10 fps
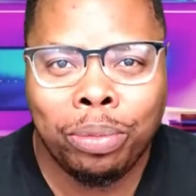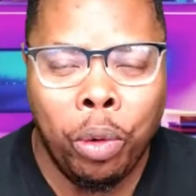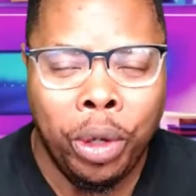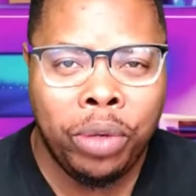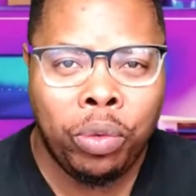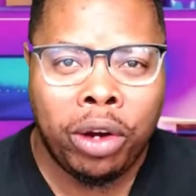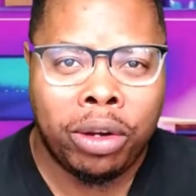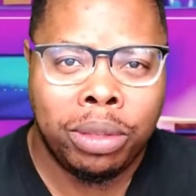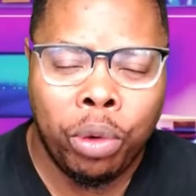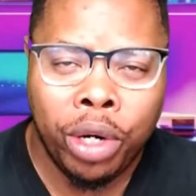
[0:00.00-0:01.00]
morning. Welcome
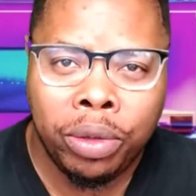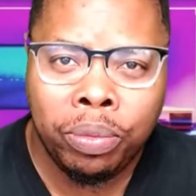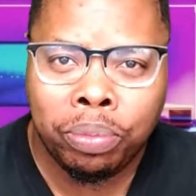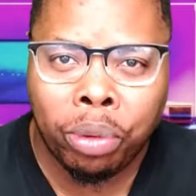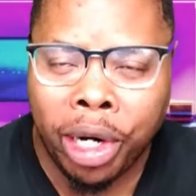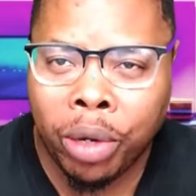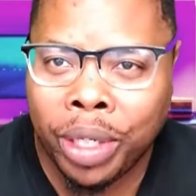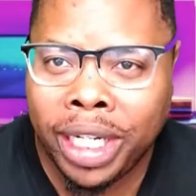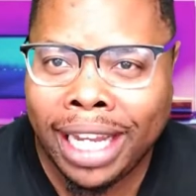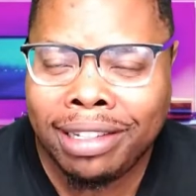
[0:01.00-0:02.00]
to Morning Prayer
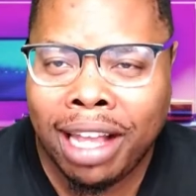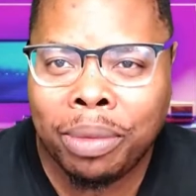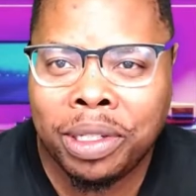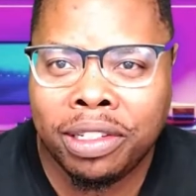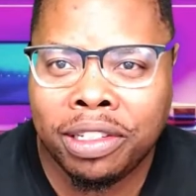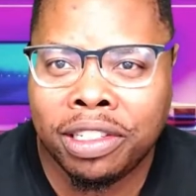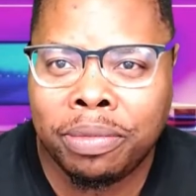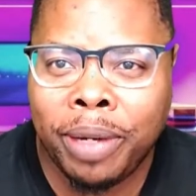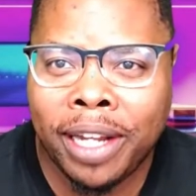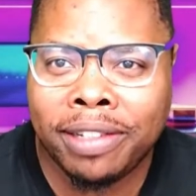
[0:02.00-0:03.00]
with Dan Thomas. This is
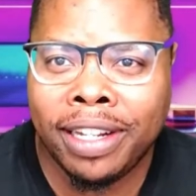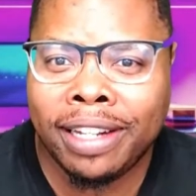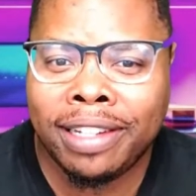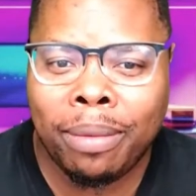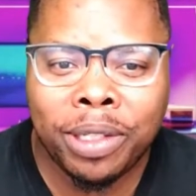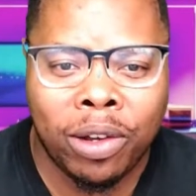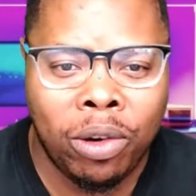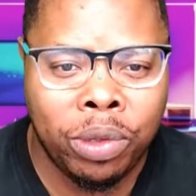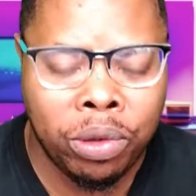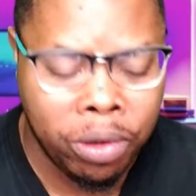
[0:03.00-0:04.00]
Pastor Dan Thomas. I
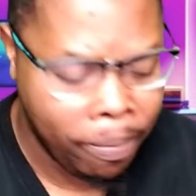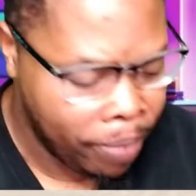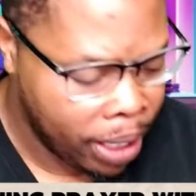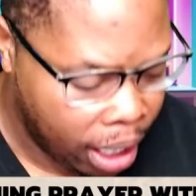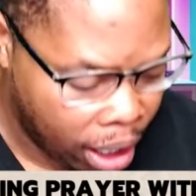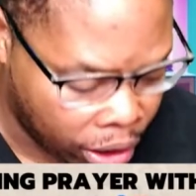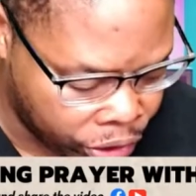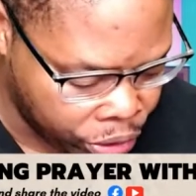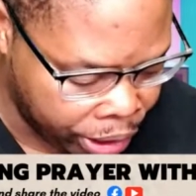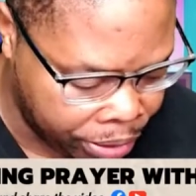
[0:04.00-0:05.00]
hope you are
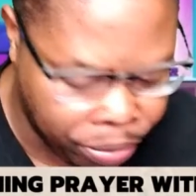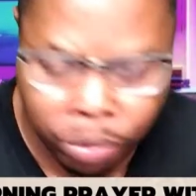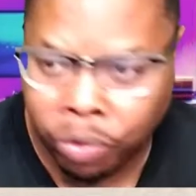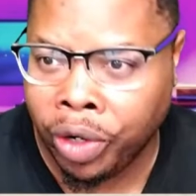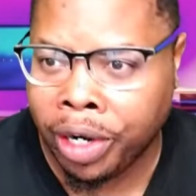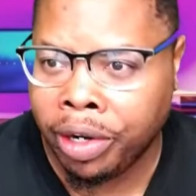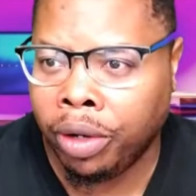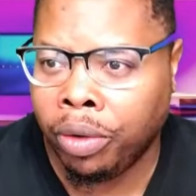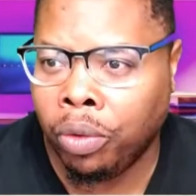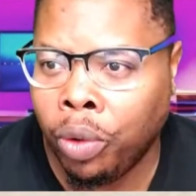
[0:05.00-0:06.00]
doing
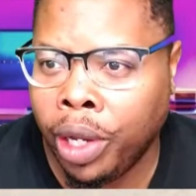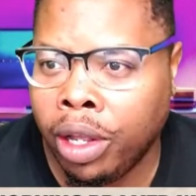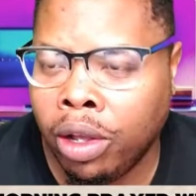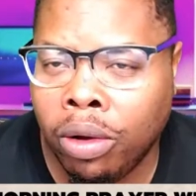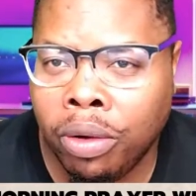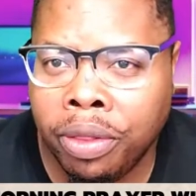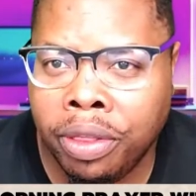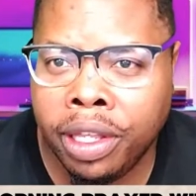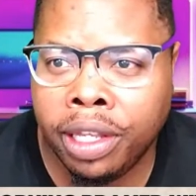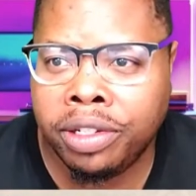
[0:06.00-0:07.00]
very well
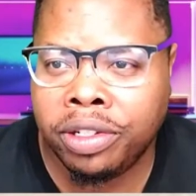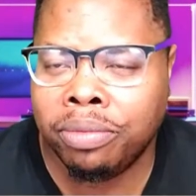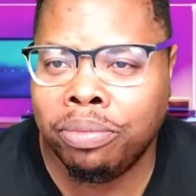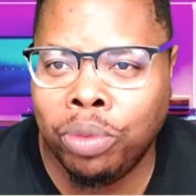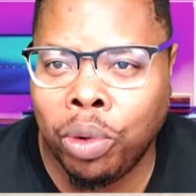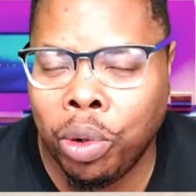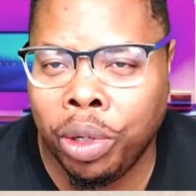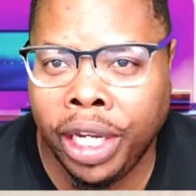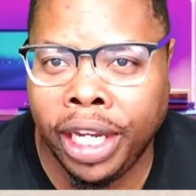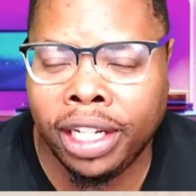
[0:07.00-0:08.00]
this
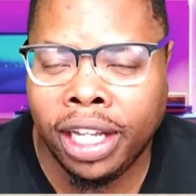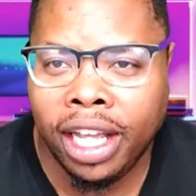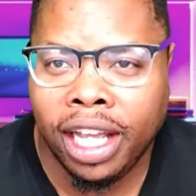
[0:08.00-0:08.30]
morning.